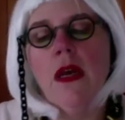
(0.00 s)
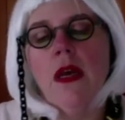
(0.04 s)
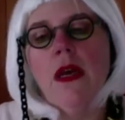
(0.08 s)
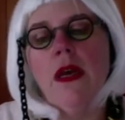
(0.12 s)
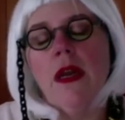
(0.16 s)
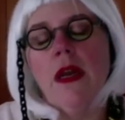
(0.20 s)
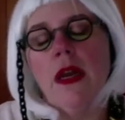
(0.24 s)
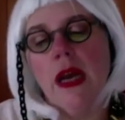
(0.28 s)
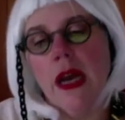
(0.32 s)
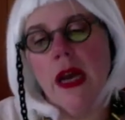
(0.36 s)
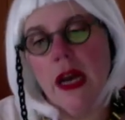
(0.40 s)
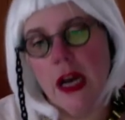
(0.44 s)

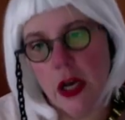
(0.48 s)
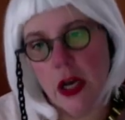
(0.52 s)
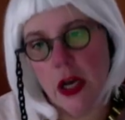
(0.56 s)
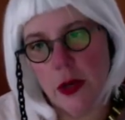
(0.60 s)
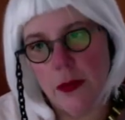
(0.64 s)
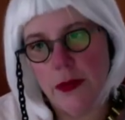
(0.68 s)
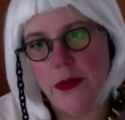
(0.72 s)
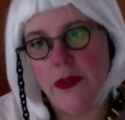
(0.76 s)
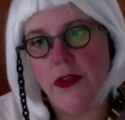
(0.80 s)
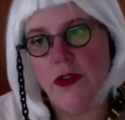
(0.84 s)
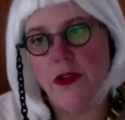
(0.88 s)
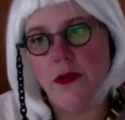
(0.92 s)
It
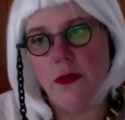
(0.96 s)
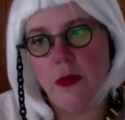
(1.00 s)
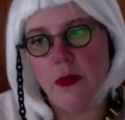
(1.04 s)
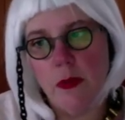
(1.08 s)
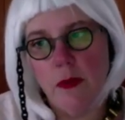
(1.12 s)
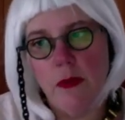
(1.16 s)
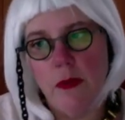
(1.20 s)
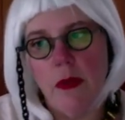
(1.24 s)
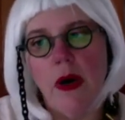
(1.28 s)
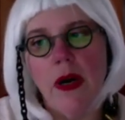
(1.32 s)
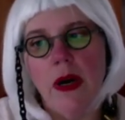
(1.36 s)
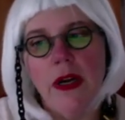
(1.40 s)
helps to
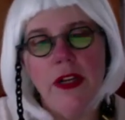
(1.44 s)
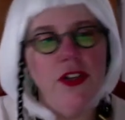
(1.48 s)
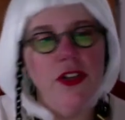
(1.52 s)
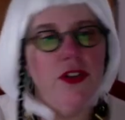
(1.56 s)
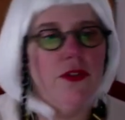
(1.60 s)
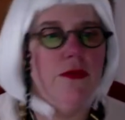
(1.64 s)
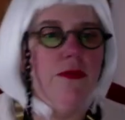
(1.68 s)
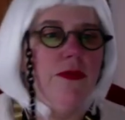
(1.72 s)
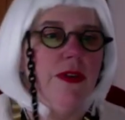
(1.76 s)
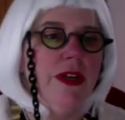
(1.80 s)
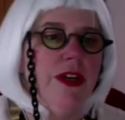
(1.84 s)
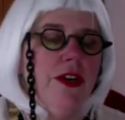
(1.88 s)
remind
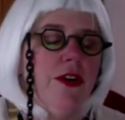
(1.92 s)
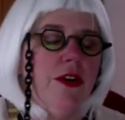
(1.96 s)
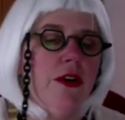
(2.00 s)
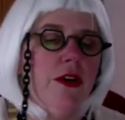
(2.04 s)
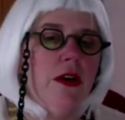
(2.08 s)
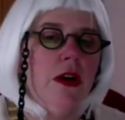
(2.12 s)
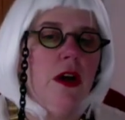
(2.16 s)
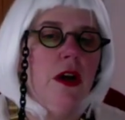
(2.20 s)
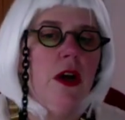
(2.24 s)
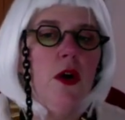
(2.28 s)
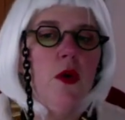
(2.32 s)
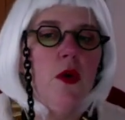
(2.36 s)
your
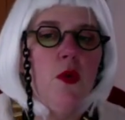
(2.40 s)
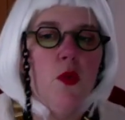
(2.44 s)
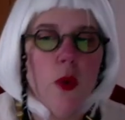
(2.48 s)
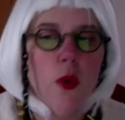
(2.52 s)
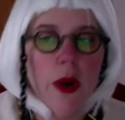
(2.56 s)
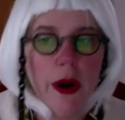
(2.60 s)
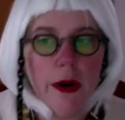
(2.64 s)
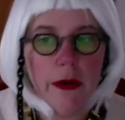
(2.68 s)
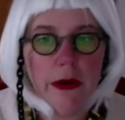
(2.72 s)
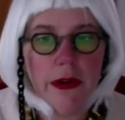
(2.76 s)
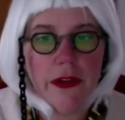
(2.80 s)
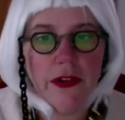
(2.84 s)
reader
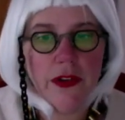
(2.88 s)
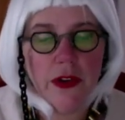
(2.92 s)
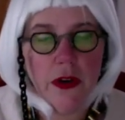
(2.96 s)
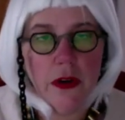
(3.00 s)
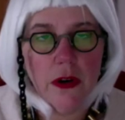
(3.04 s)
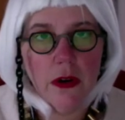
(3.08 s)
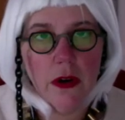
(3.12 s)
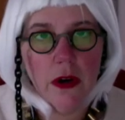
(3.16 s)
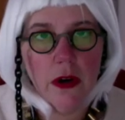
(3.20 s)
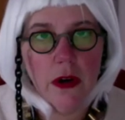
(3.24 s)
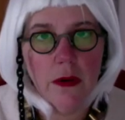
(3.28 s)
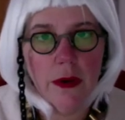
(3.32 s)
where it's
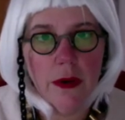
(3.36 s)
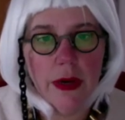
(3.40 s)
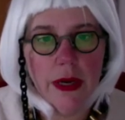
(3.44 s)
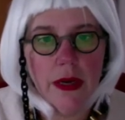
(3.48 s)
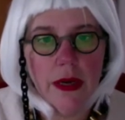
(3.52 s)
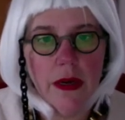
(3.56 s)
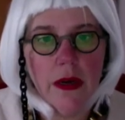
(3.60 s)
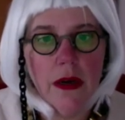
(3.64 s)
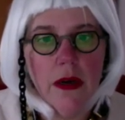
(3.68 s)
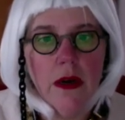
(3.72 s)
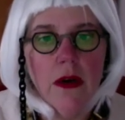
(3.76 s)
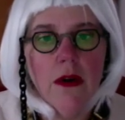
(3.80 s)
all
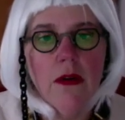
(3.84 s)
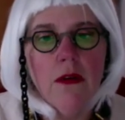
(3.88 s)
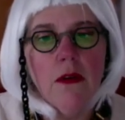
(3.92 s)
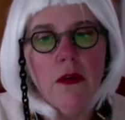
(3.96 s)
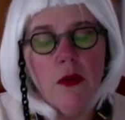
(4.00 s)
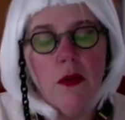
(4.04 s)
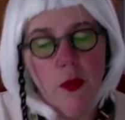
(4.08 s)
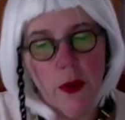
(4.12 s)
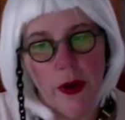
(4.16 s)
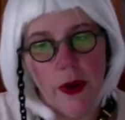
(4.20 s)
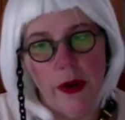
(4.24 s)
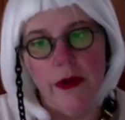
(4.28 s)
going
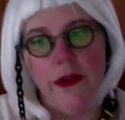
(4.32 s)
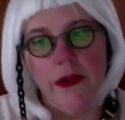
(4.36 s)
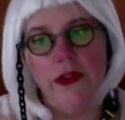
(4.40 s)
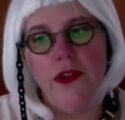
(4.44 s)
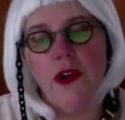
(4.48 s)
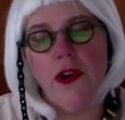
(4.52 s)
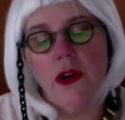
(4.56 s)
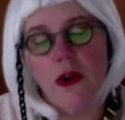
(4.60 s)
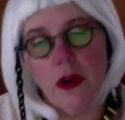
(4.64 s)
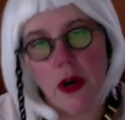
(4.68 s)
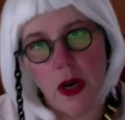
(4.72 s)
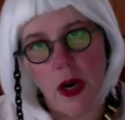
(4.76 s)
or where it's
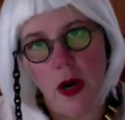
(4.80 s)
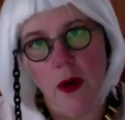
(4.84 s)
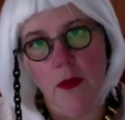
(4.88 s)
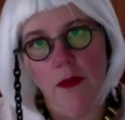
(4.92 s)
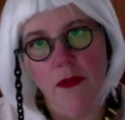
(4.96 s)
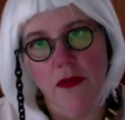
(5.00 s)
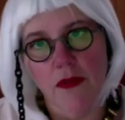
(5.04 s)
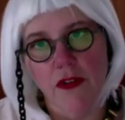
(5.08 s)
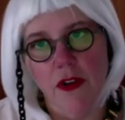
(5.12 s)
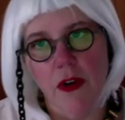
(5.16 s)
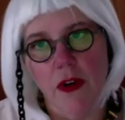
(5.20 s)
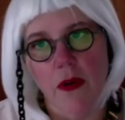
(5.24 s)
all
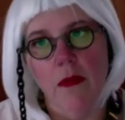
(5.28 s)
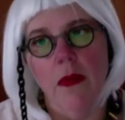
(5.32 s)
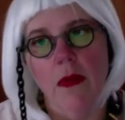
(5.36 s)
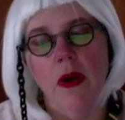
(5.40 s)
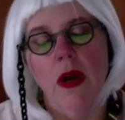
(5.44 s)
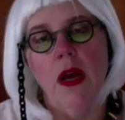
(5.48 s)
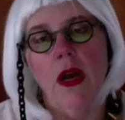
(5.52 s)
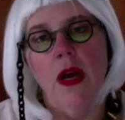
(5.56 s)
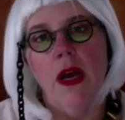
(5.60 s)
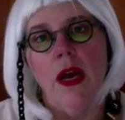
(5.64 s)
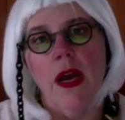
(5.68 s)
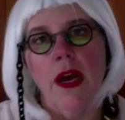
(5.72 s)
come from
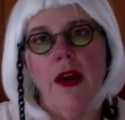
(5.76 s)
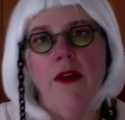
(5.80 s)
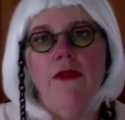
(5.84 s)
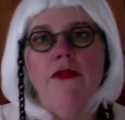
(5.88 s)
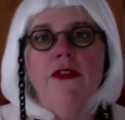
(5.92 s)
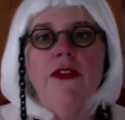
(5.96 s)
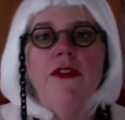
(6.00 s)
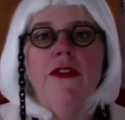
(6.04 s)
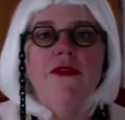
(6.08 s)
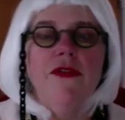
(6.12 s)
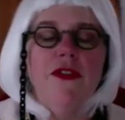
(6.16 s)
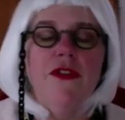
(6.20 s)

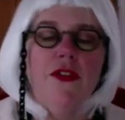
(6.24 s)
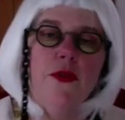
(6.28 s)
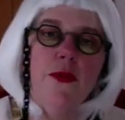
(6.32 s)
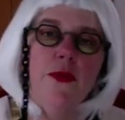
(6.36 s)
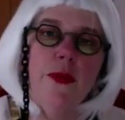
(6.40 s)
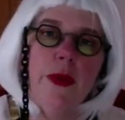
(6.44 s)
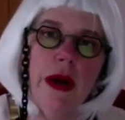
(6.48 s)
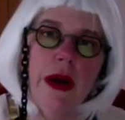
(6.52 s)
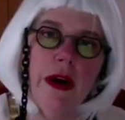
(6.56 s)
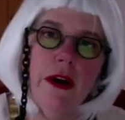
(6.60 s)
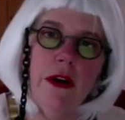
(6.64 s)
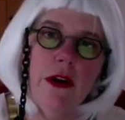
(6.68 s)
every few
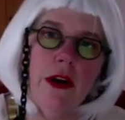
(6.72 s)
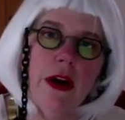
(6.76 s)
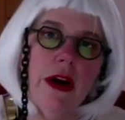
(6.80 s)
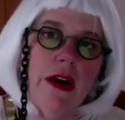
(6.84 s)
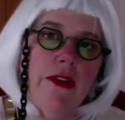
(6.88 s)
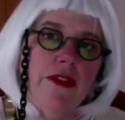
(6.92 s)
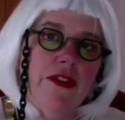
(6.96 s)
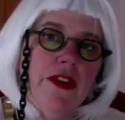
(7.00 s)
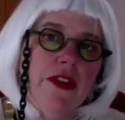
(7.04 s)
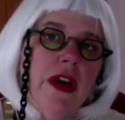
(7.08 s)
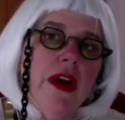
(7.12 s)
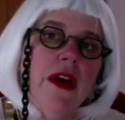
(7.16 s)

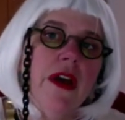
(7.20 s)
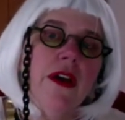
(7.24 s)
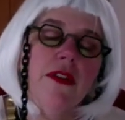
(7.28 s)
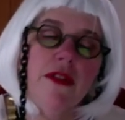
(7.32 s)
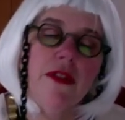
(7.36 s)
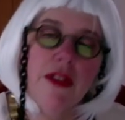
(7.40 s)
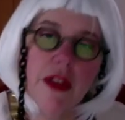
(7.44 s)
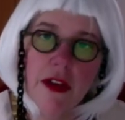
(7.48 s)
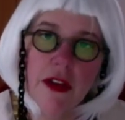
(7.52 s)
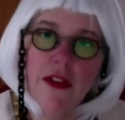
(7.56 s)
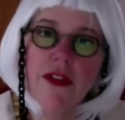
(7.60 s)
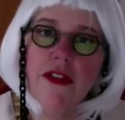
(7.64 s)
paragraphs.
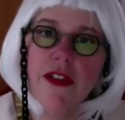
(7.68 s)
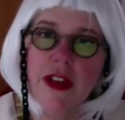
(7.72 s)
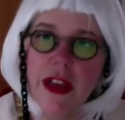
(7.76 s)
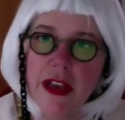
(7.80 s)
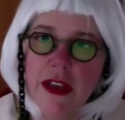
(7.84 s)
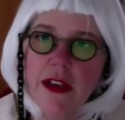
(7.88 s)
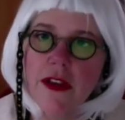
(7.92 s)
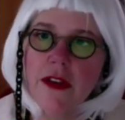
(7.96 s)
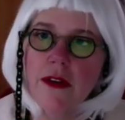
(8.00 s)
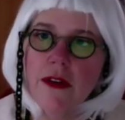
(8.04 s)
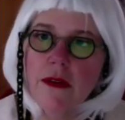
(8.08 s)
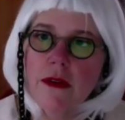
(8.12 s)
They'll
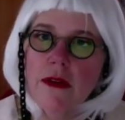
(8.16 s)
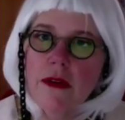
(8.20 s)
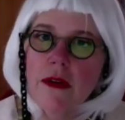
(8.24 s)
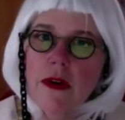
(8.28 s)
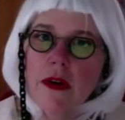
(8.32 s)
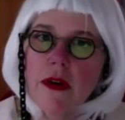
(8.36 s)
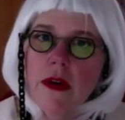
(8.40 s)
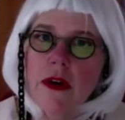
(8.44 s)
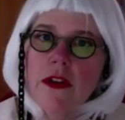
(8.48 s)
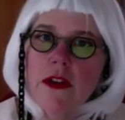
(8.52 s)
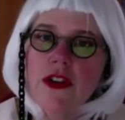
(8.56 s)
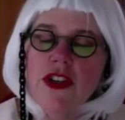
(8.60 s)
thank you.
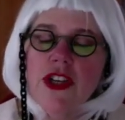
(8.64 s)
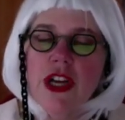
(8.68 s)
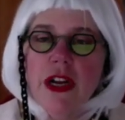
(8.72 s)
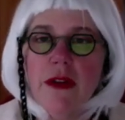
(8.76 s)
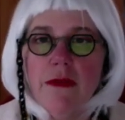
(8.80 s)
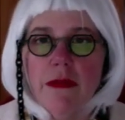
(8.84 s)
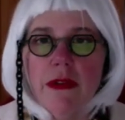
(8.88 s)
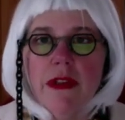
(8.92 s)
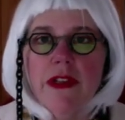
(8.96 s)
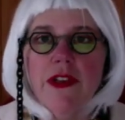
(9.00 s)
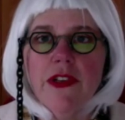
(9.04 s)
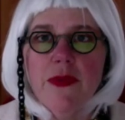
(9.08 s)

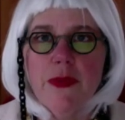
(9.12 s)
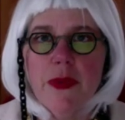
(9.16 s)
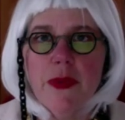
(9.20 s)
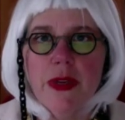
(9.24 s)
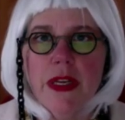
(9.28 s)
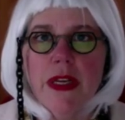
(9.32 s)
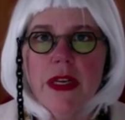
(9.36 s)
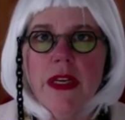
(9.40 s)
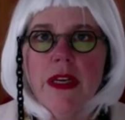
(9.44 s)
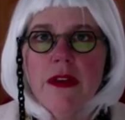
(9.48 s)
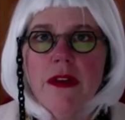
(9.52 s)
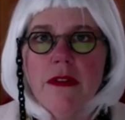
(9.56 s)
Generally
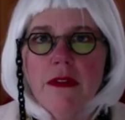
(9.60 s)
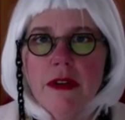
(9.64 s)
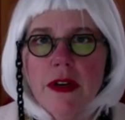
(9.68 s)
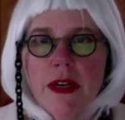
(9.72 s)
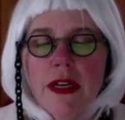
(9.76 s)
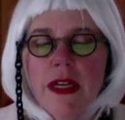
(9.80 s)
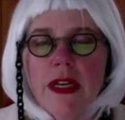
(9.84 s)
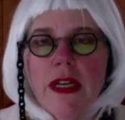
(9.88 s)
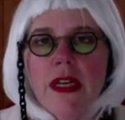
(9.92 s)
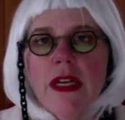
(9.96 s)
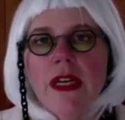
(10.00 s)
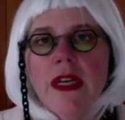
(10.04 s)
speaking, in
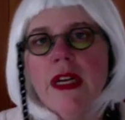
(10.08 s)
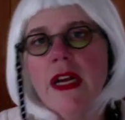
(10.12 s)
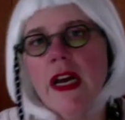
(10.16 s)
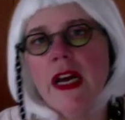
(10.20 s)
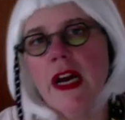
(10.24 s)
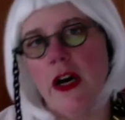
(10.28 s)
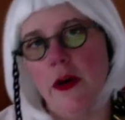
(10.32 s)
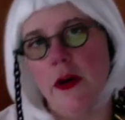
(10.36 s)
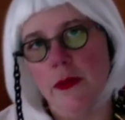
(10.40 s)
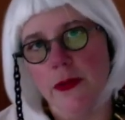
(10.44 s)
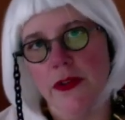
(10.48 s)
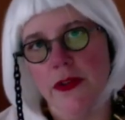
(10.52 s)
writing, it
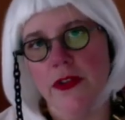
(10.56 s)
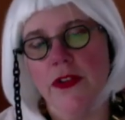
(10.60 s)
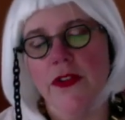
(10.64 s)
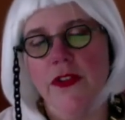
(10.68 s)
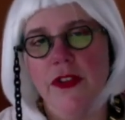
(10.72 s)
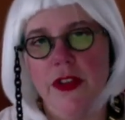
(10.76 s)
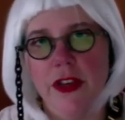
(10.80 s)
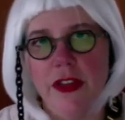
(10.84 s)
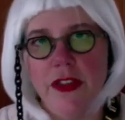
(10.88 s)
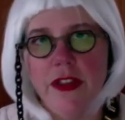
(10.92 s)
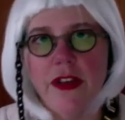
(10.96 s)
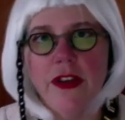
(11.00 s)
helps to
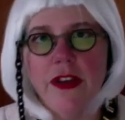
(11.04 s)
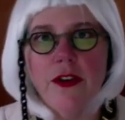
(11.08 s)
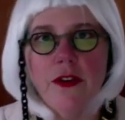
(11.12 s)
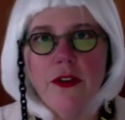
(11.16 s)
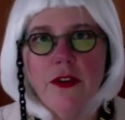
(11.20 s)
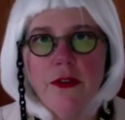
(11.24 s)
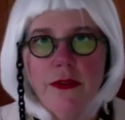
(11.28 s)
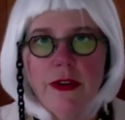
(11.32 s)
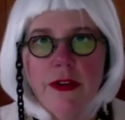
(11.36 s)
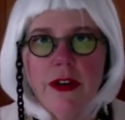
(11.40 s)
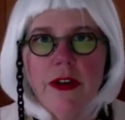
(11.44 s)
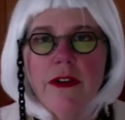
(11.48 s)
think that
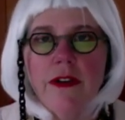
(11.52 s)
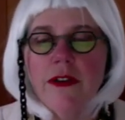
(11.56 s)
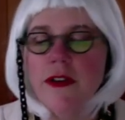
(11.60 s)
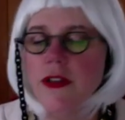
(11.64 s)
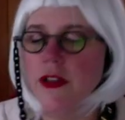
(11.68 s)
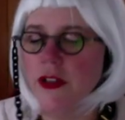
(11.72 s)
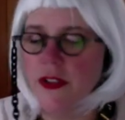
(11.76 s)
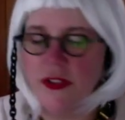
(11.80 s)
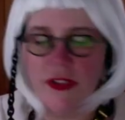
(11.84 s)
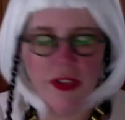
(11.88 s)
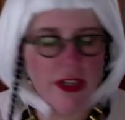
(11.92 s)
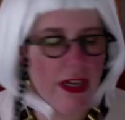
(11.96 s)
your reader
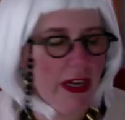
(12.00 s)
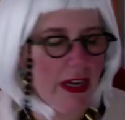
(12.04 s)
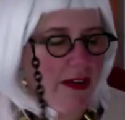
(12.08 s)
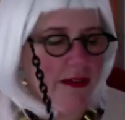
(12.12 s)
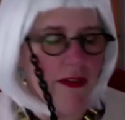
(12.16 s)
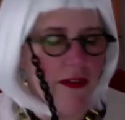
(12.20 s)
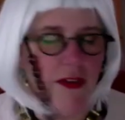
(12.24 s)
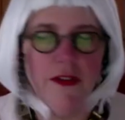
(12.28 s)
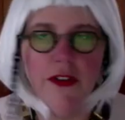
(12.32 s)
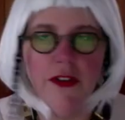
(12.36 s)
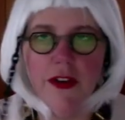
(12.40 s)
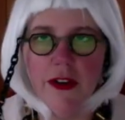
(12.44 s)
doesn't have
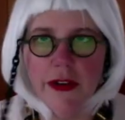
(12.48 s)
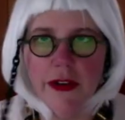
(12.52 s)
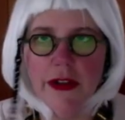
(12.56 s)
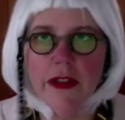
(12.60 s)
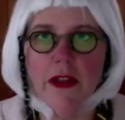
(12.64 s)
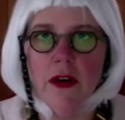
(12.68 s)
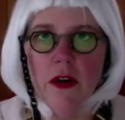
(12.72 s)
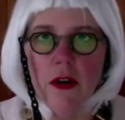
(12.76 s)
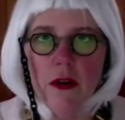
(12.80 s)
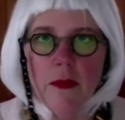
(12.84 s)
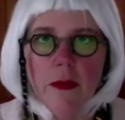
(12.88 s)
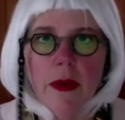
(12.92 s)
a very
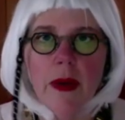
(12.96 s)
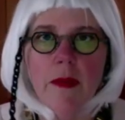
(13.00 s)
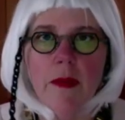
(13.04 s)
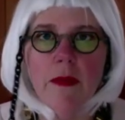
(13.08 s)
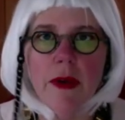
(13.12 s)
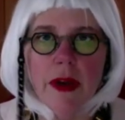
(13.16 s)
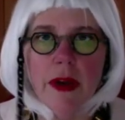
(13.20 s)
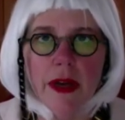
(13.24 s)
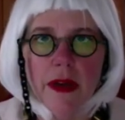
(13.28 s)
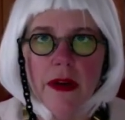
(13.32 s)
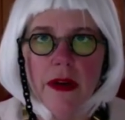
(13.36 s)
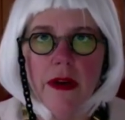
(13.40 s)
long
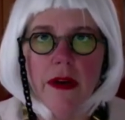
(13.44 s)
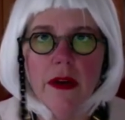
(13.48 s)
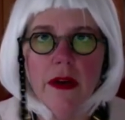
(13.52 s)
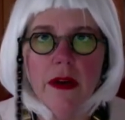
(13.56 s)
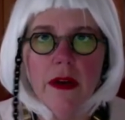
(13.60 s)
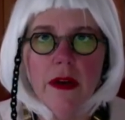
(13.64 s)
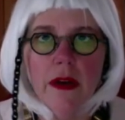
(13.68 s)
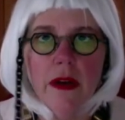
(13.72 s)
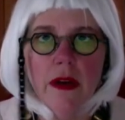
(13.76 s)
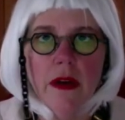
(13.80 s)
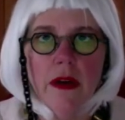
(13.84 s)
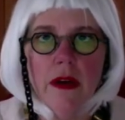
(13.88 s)
memory,
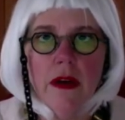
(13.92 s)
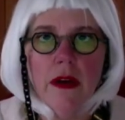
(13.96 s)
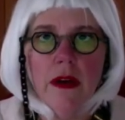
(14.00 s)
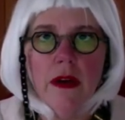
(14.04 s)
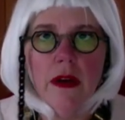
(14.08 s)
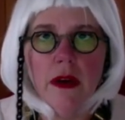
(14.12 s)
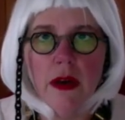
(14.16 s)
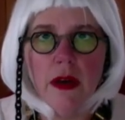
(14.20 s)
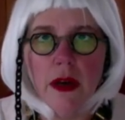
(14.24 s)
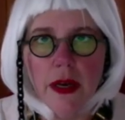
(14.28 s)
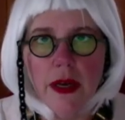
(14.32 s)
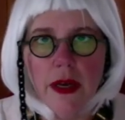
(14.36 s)

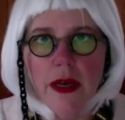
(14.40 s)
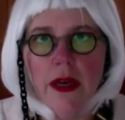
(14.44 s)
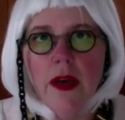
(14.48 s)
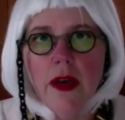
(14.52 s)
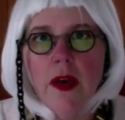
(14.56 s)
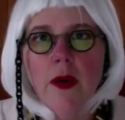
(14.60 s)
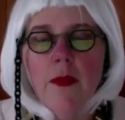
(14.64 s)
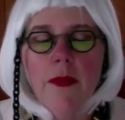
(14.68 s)
okay?